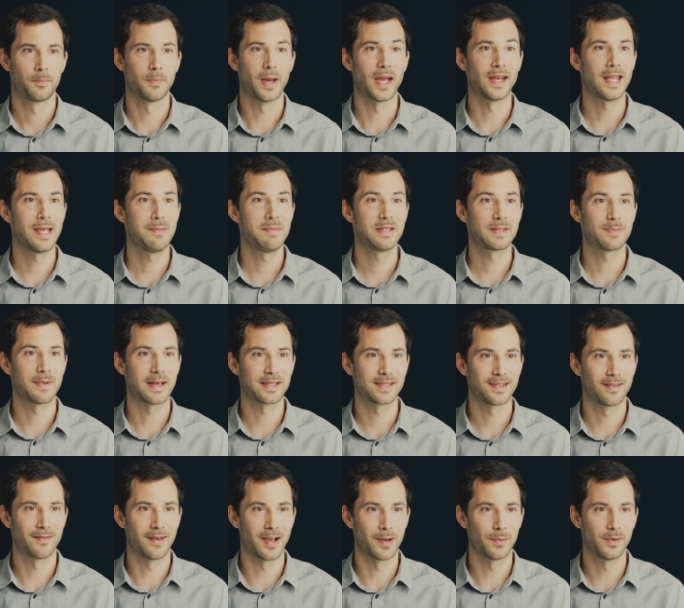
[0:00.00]
My name is
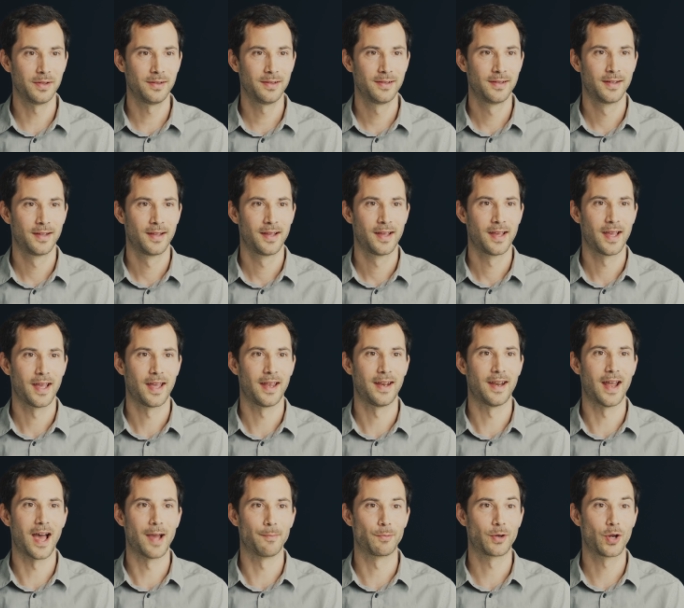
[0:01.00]
Basil Weibel
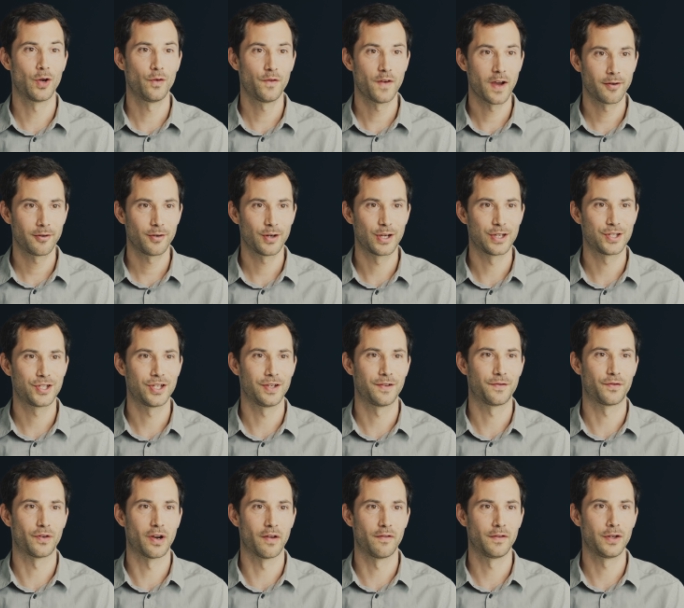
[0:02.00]
and I'm co-founder and
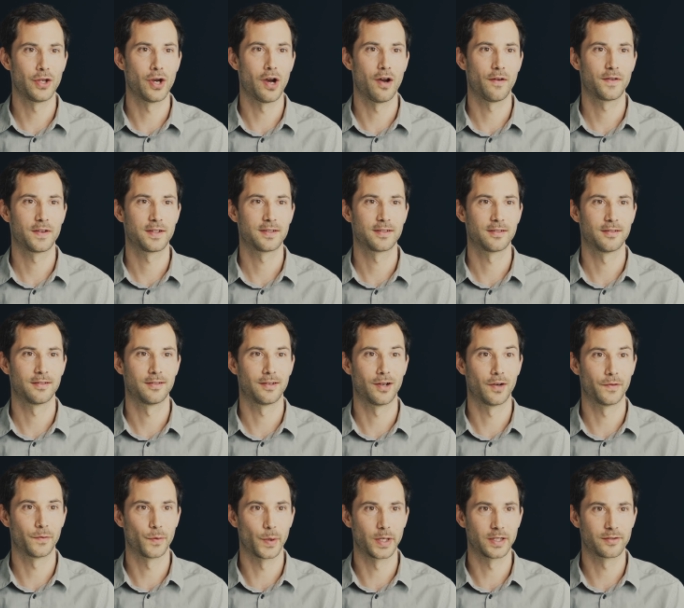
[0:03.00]
chief revenue officer
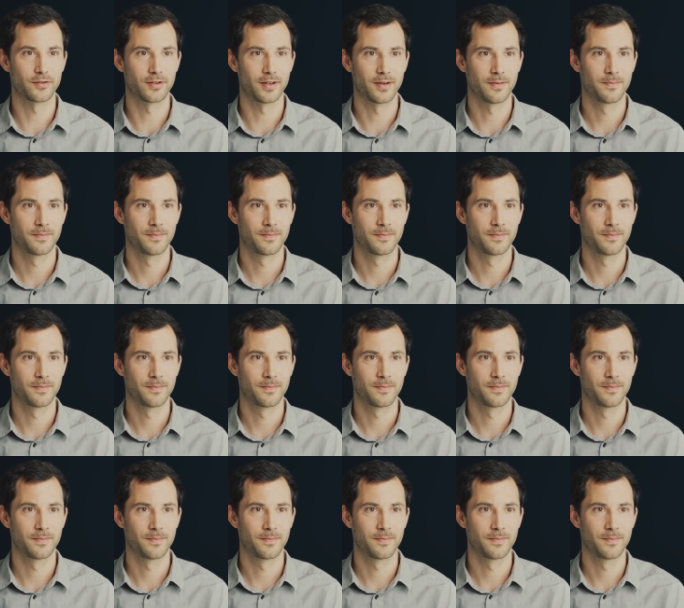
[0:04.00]
of Wingtra.